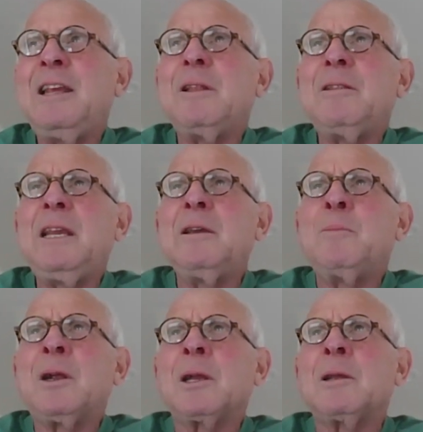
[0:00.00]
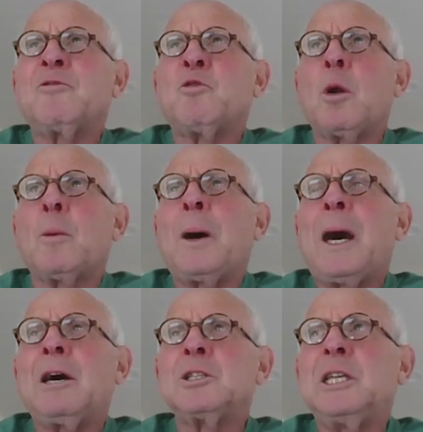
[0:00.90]
the American foreign
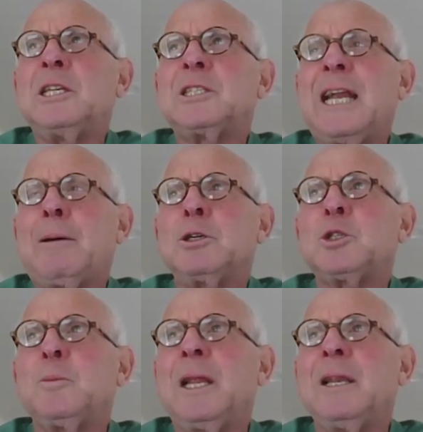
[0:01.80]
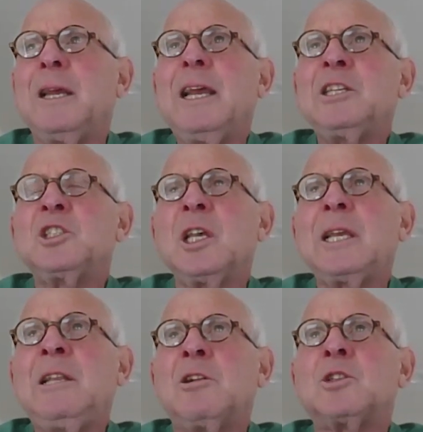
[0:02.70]
policy establishment is
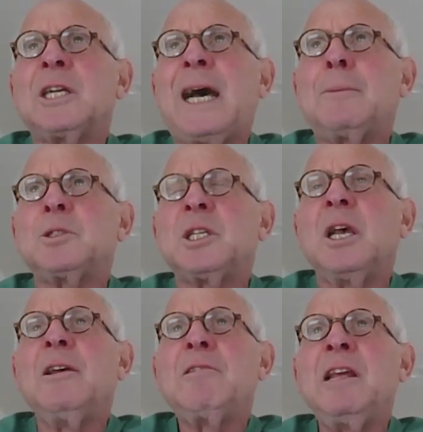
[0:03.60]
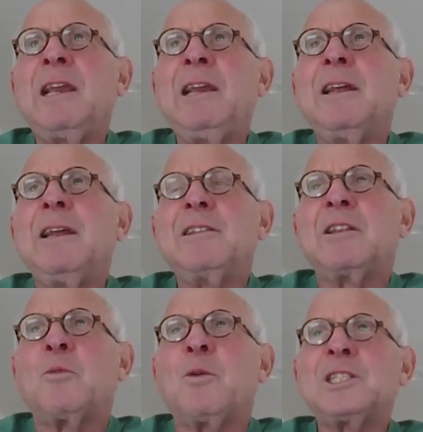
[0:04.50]
licking their chops. thinking
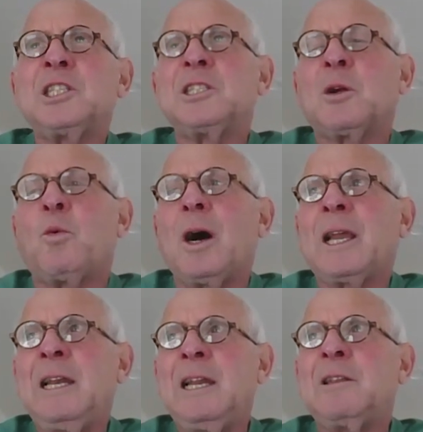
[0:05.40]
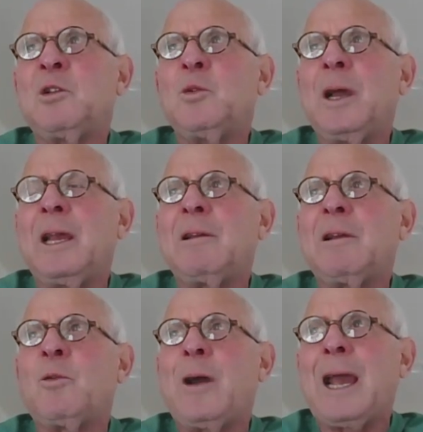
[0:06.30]
that the Russians are walking into
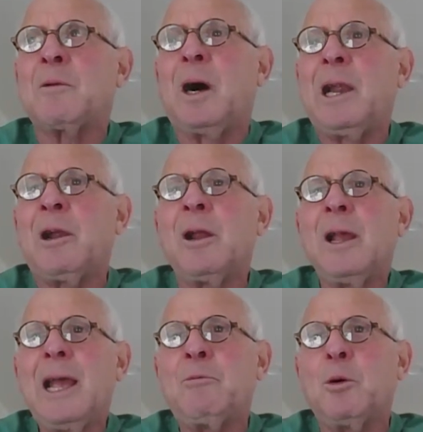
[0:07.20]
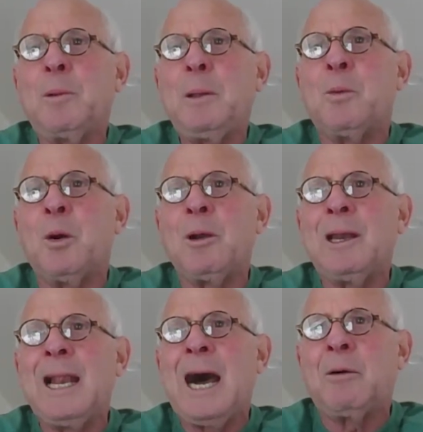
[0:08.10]
a quagmire and will be
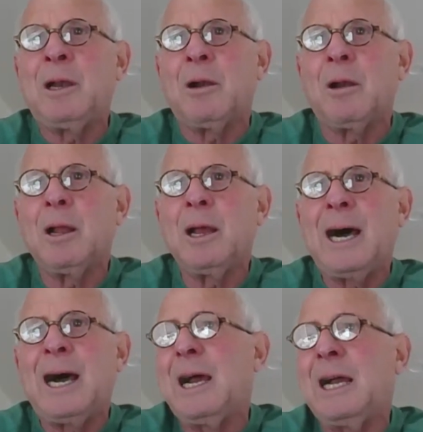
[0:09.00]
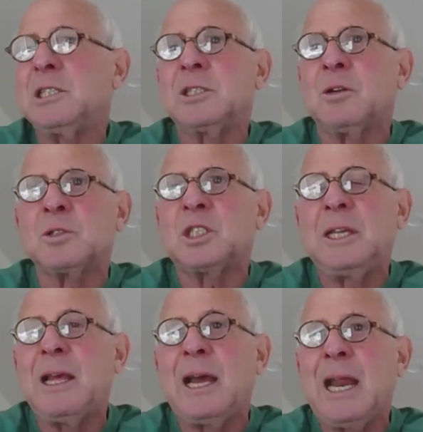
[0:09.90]
burdened down here. I just don't
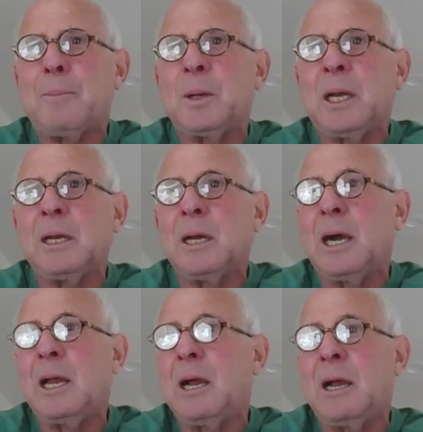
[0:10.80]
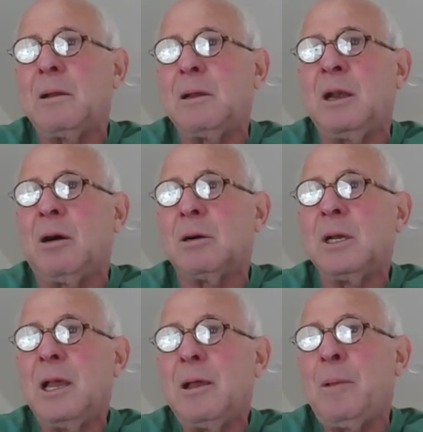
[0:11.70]
see that happening.
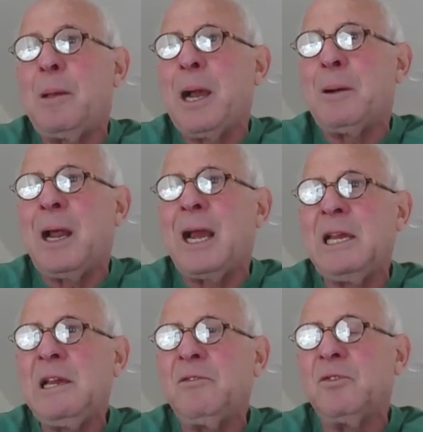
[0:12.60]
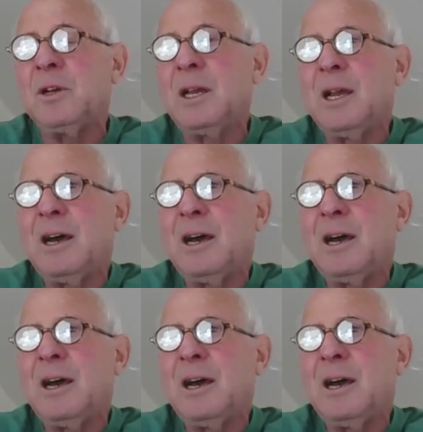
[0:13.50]
Maybe I'm naive,